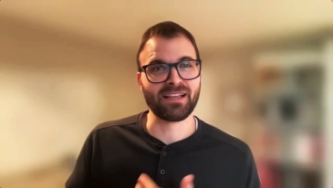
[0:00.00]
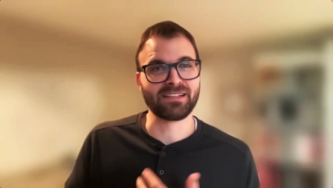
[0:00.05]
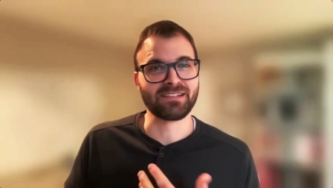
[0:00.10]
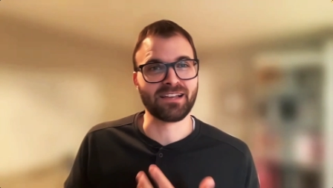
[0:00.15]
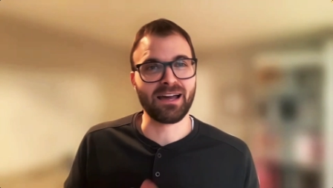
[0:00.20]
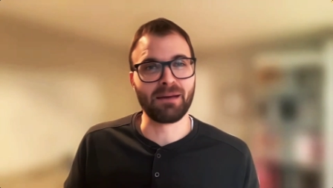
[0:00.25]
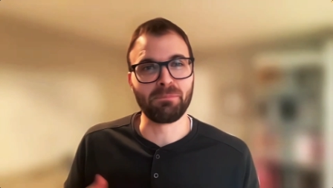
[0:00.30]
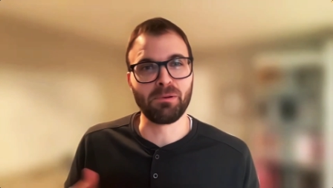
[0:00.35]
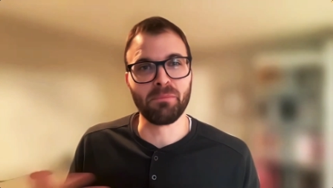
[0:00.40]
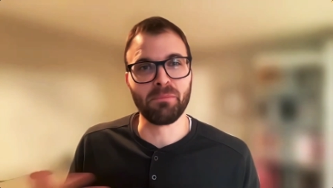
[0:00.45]
a
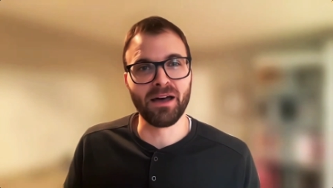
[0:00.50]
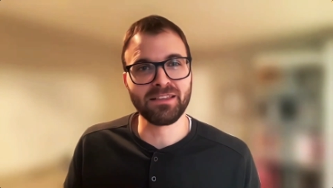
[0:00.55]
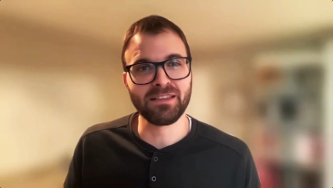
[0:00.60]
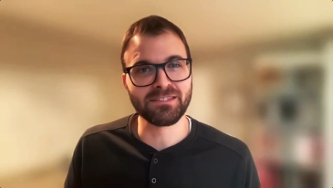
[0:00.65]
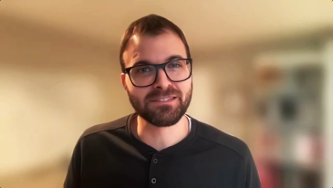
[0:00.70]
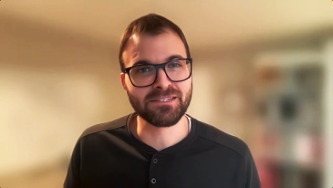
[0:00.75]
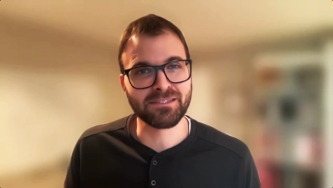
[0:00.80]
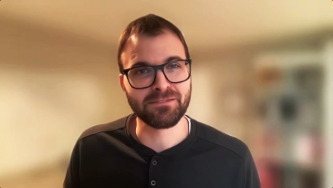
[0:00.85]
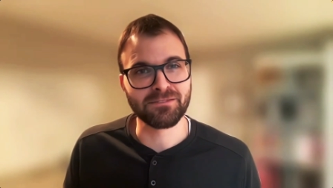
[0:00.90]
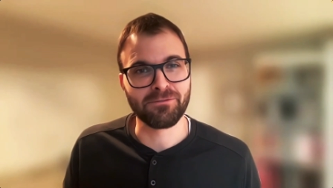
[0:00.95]
couple
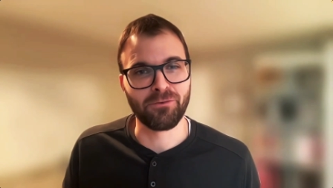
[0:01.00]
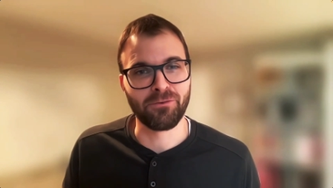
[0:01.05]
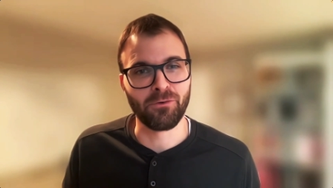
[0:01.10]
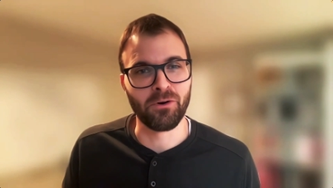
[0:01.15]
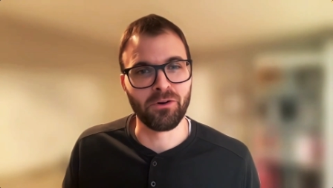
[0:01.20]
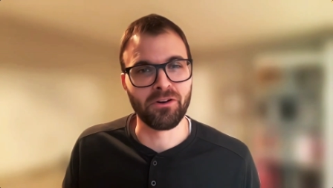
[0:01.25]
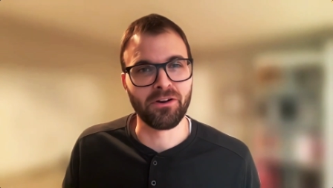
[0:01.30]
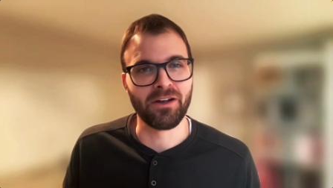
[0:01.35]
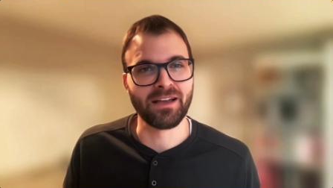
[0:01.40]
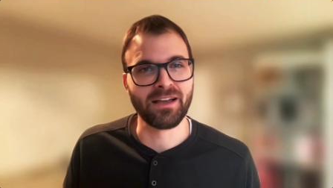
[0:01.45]
months
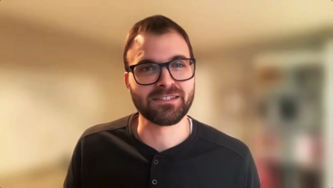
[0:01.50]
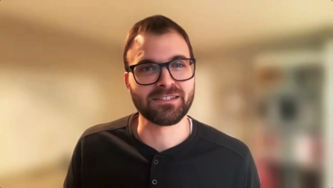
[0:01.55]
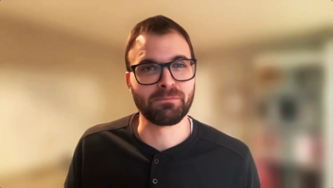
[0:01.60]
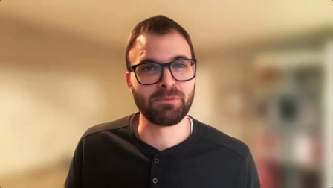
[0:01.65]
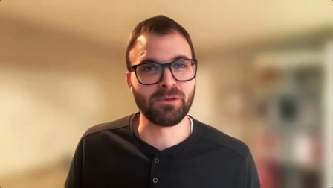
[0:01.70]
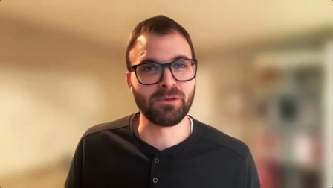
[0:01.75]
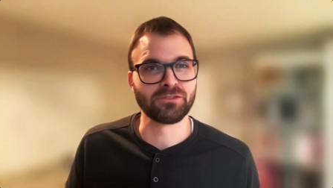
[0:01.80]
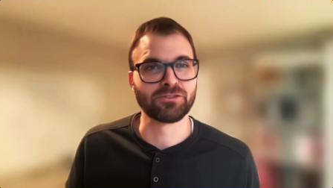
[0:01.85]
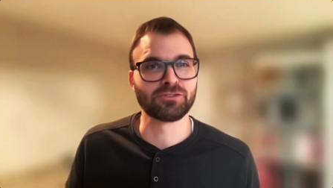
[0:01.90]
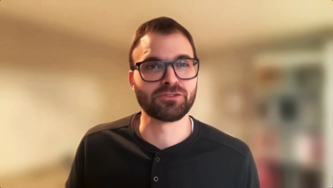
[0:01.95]
for us to
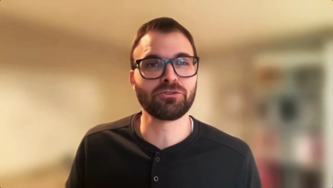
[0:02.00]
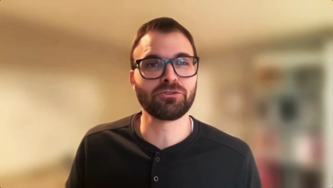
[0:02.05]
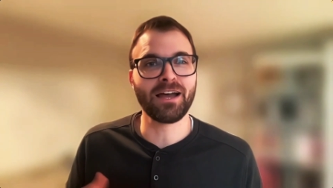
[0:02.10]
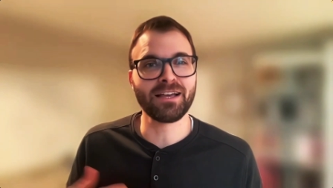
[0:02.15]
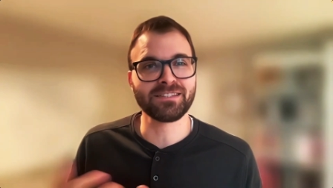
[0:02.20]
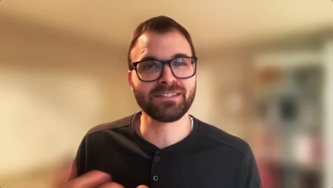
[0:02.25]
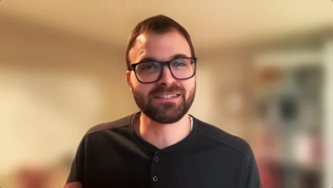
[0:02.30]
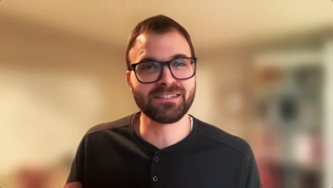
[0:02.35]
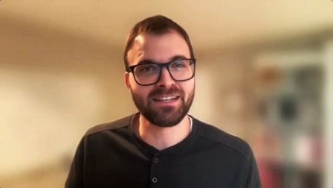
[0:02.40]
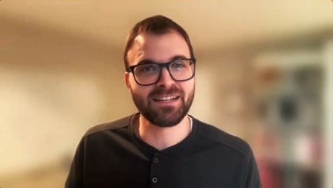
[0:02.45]
build
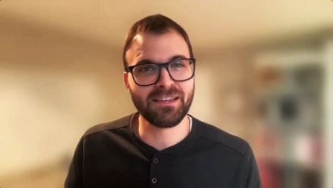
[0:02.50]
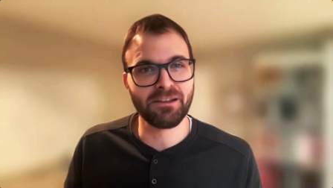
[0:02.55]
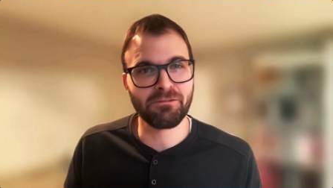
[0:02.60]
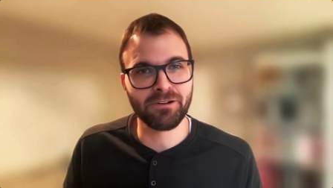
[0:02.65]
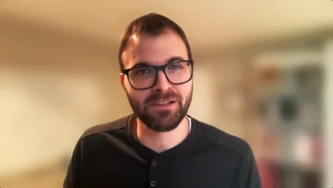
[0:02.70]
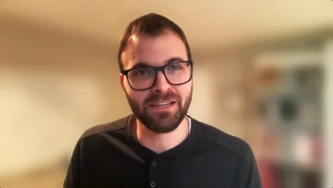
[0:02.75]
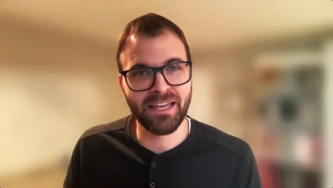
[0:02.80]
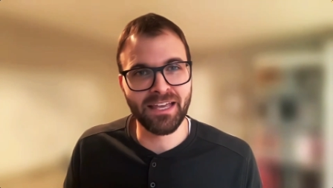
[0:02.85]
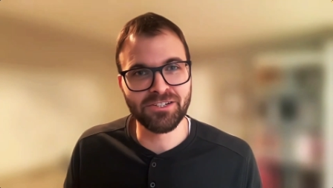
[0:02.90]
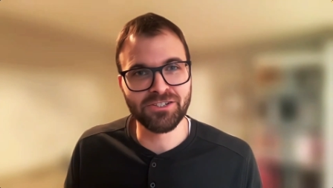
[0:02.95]
trust in the
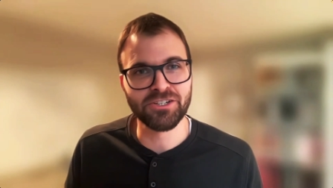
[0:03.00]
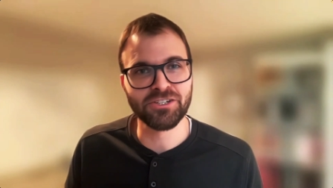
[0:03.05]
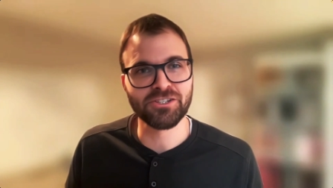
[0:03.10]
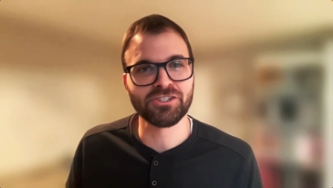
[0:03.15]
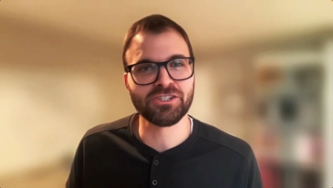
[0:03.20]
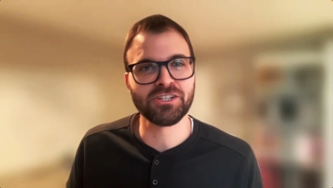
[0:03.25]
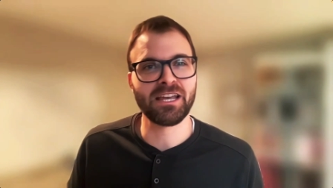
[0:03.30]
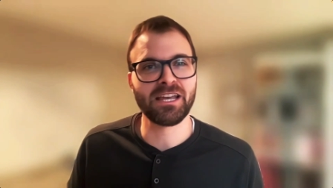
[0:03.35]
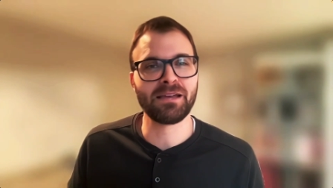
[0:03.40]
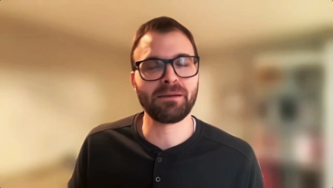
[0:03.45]

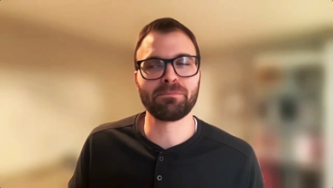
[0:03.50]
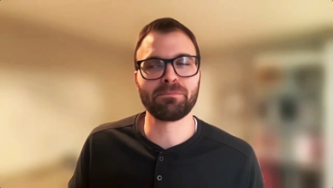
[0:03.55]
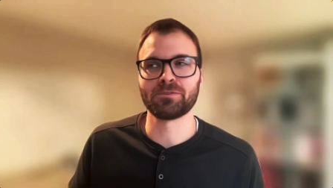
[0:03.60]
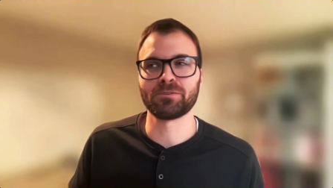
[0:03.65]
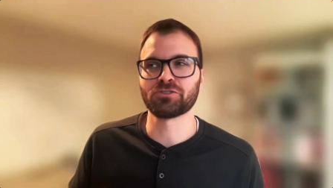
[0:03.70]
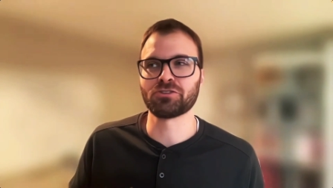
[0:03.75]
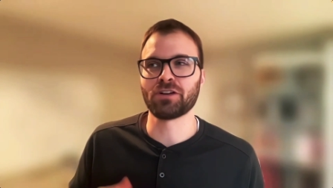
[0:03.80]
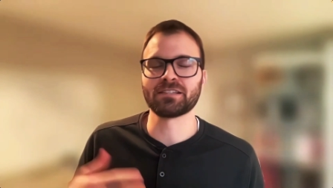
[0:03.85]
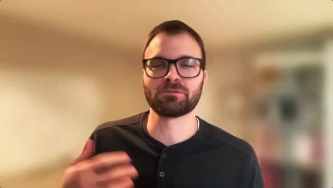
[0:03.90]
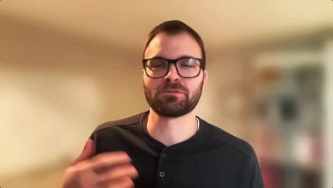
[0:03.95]

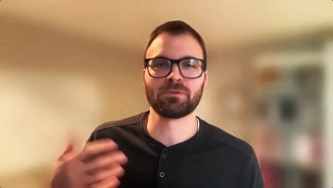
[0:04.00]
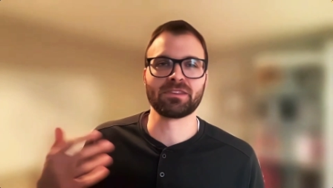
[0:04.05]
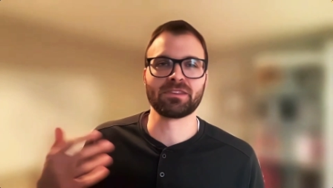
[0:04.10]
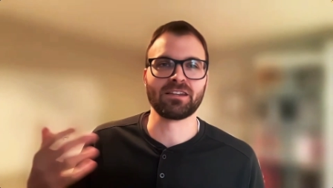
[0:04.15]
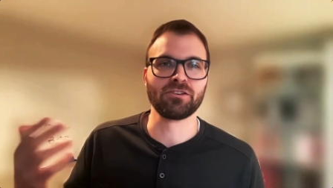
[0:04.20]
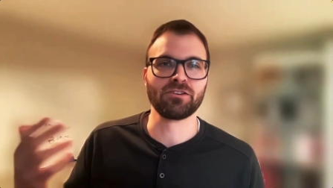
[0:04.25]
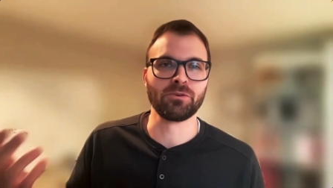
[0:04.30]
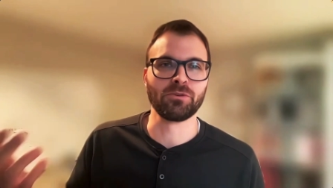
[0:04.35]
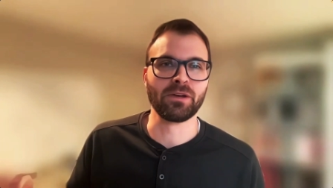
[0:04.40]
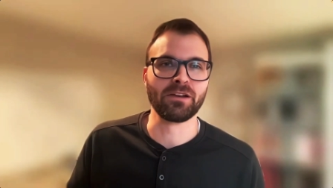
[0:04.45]
relationship, trust with the
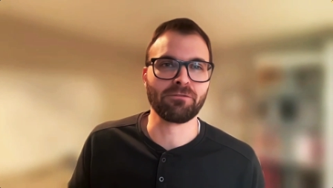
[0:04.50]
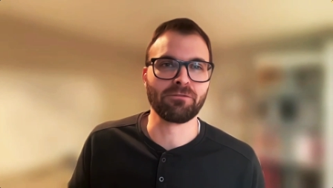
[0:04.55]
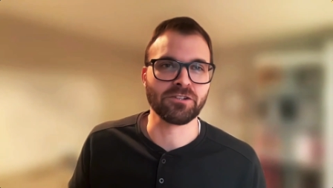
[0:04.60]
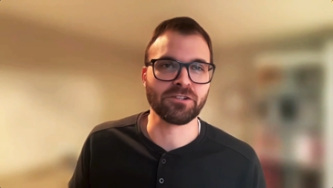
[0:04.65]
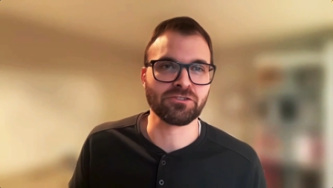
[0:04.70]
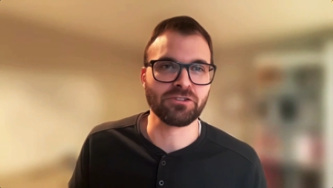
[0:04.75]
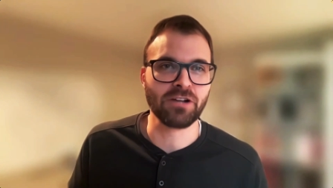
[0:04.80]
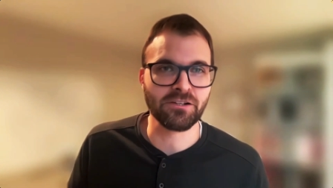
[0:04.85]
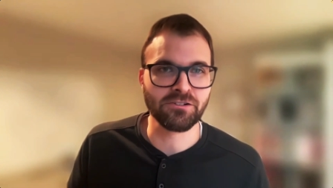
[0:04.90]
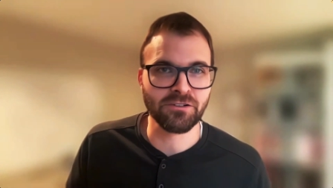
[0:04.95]
new
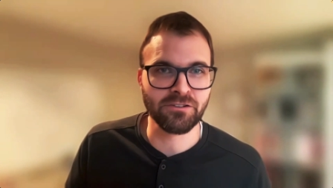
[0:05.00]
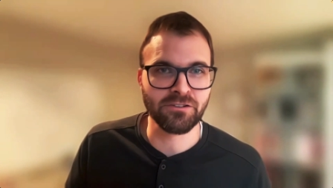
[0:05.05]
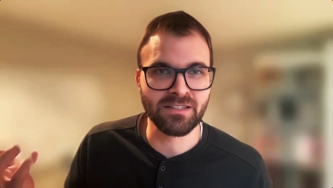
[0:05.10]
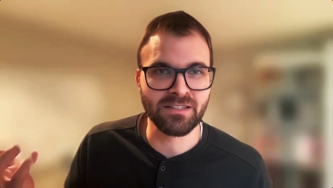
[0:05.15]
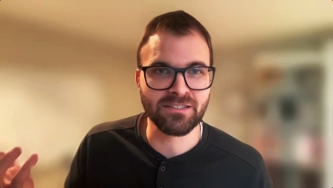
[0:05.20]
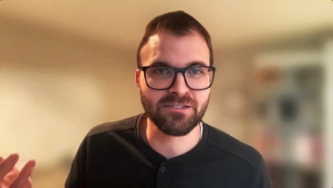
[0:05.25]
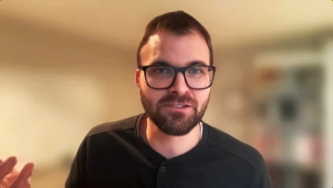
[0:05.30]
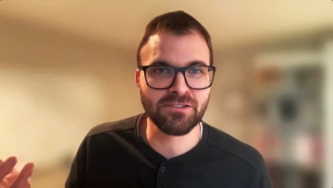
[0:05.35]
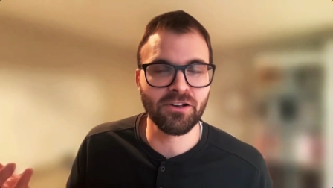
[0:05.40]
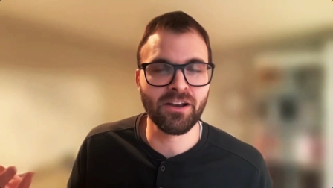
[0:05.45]
infrastructure
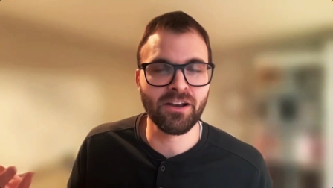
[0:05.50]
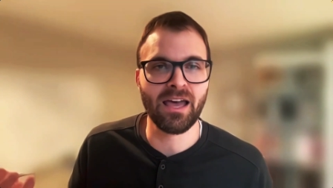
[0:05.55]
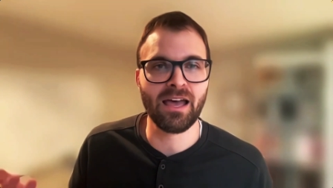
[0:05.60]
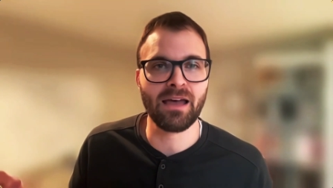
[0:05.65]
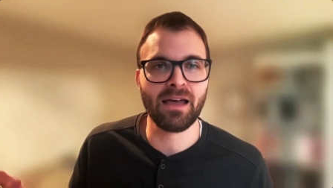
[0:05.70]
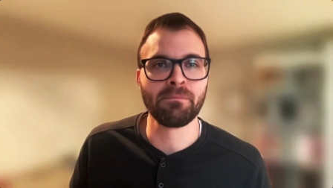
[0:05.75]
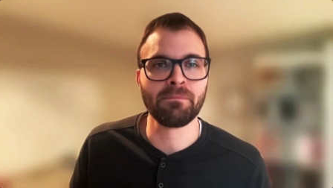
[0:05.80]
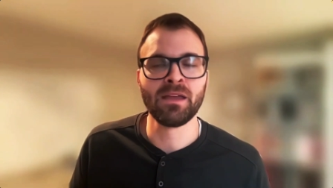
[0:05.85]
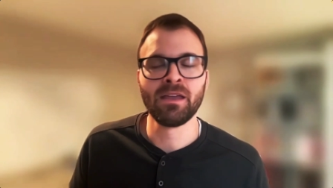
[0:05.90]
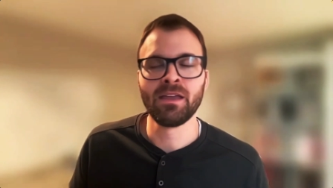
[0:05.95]
that stood
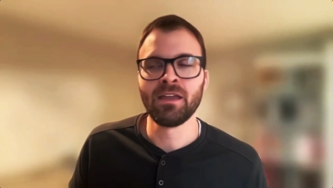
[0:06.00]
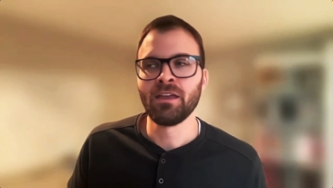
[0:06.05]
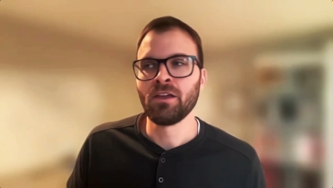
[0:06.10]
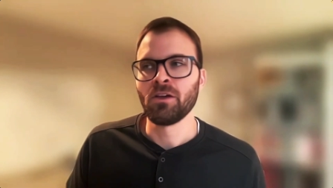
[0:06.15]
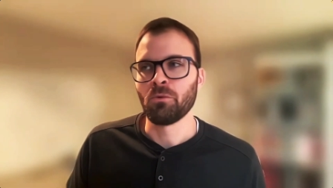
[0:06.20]
up.